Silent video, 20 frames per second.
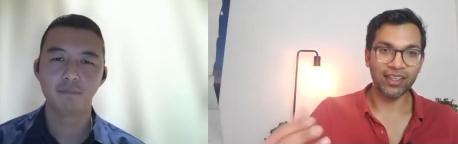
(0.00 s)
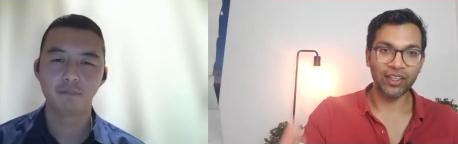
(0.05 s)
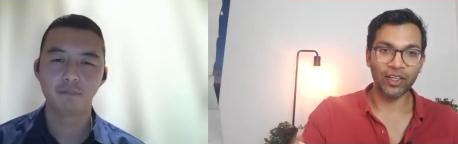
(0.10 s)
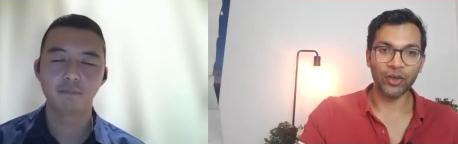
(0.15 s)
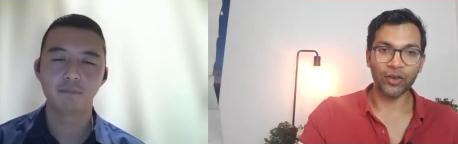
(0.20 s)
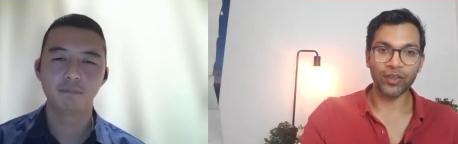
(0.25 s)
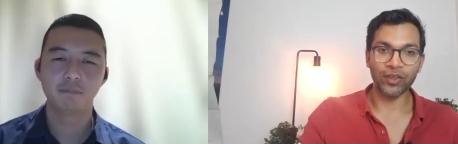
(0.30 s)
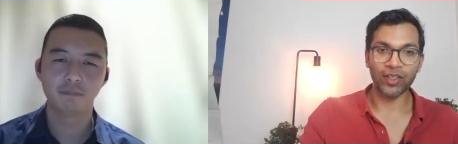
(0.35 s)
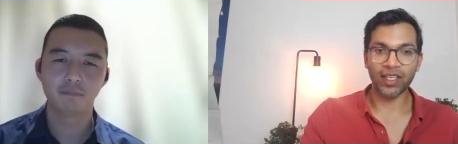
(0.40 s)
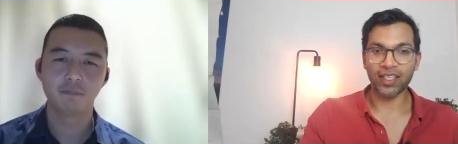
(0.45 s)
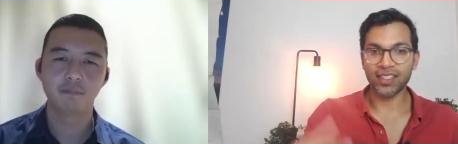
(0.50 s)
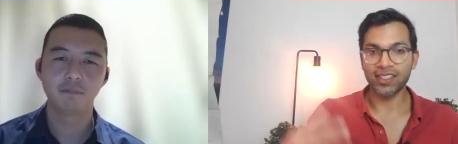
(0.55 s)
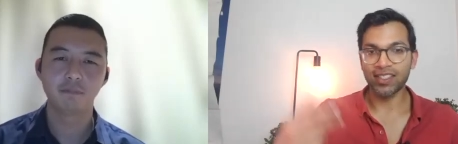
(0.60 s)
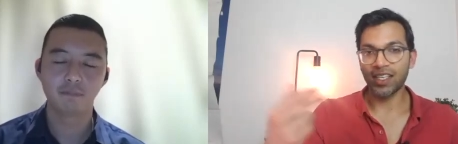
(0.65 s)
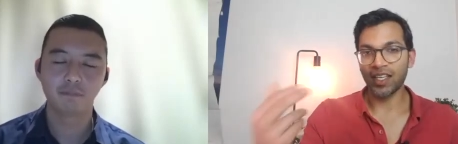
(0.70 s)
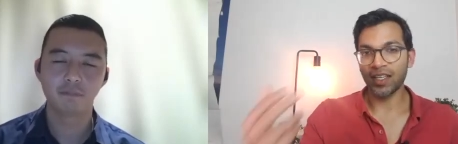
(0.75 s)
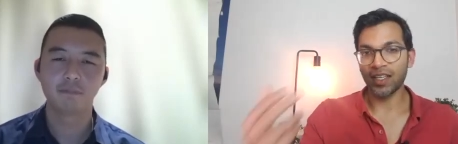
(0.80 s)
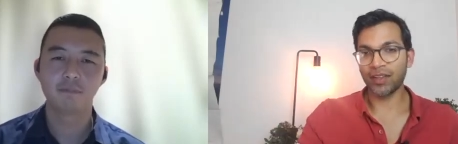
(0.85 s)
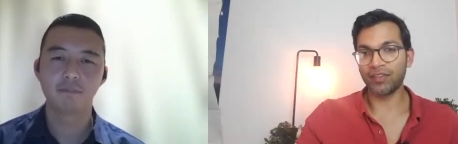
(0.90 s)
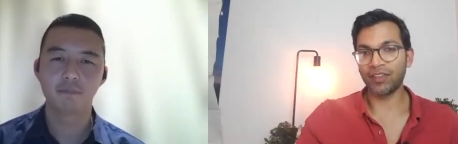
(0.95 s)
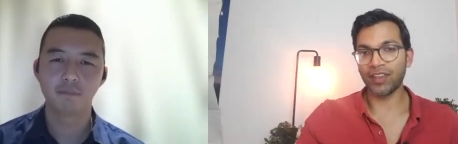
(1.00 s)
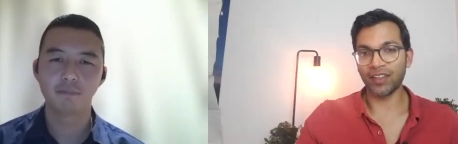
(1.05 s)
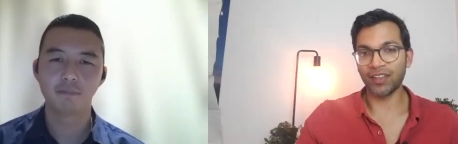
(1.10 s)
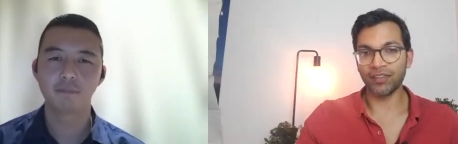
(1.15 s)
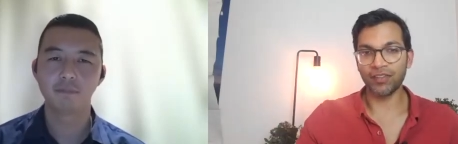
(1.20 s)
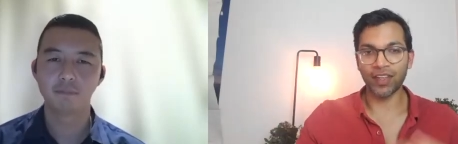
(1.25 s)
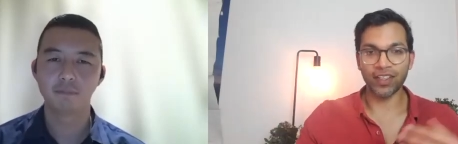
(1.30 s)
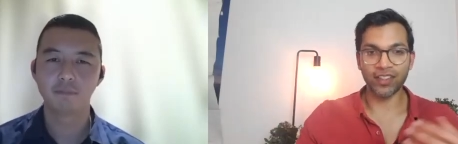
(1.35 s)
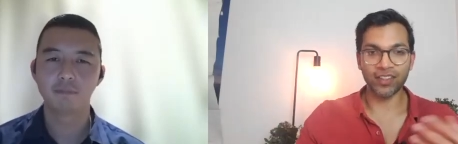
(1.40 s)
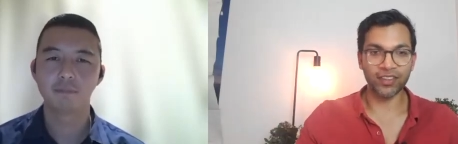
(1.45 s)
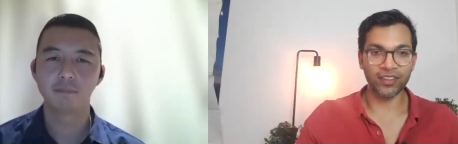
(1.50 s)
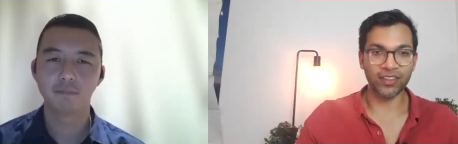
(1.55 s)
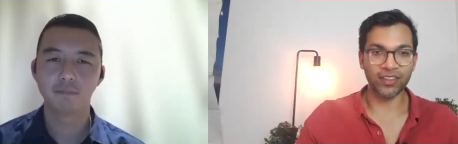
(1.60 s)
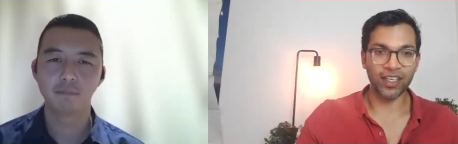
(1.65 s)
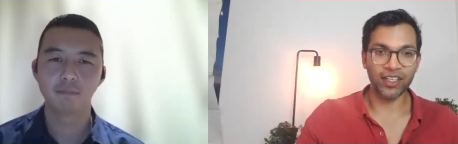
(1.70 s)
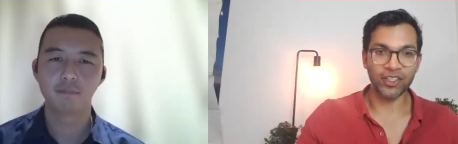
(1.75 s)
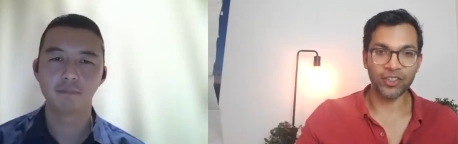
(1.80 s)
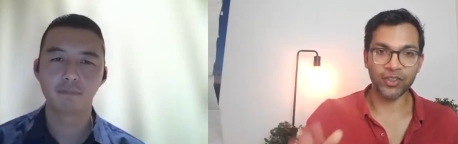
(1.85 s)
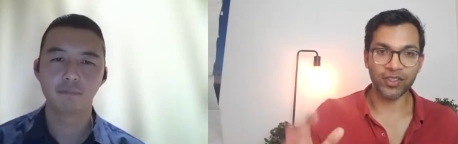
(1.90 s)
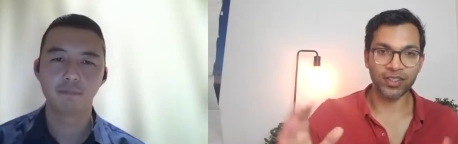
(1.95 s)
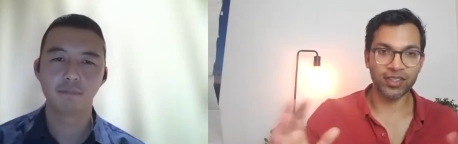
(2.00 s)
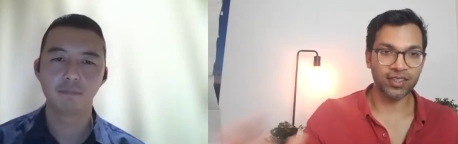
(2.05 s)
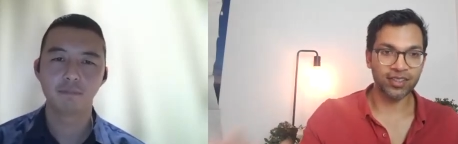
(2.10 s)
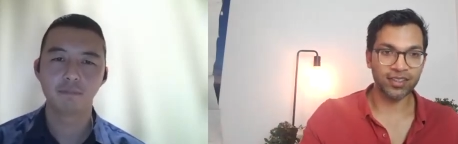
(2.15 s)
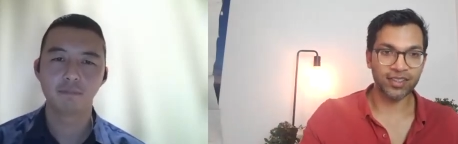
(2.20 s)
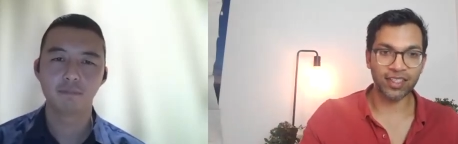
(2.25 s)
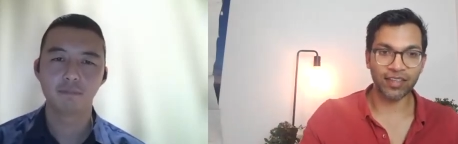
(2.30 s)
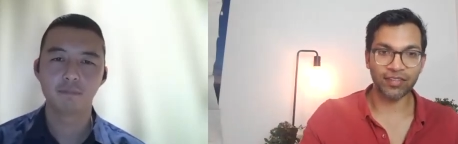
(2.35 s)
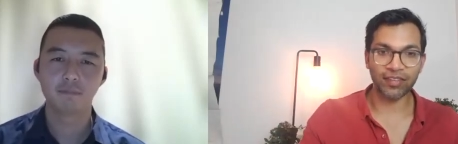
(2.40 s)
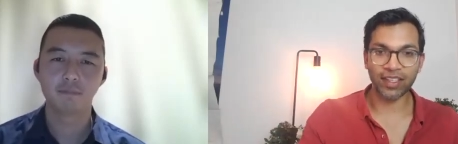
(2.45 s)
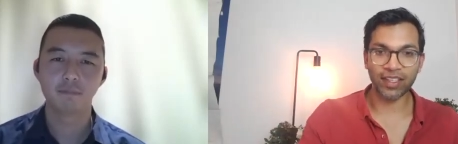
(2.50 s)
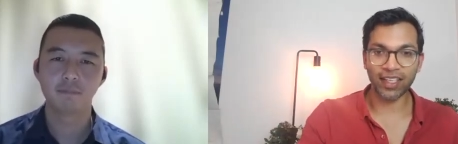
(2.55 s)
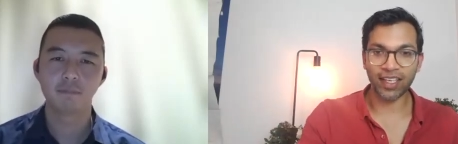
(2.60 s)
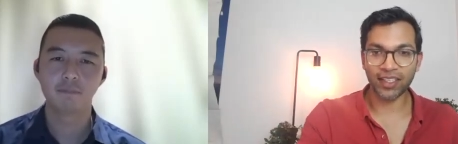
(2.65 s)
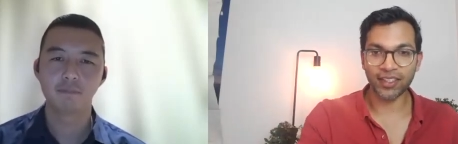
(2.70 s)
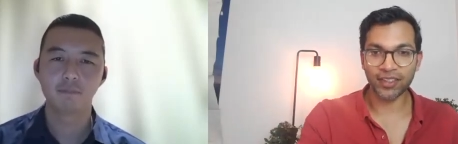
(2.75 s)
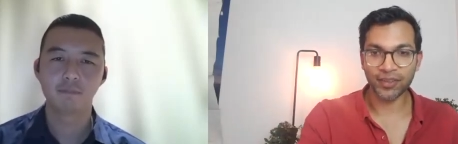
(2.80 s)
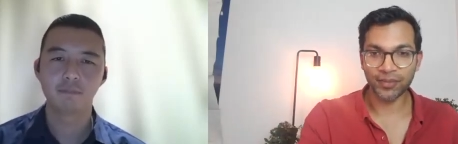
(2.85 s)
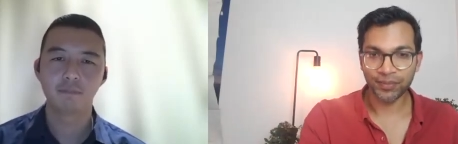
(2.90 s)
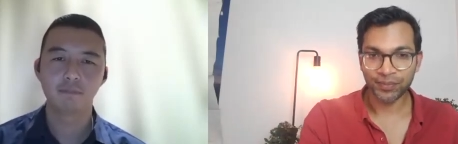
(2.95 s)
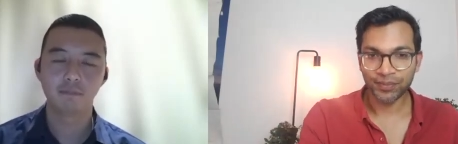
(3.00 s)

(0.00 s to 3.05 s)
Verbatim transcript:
Speaker 1: local anesthetic, fentanyl, nitrous, stuff like that.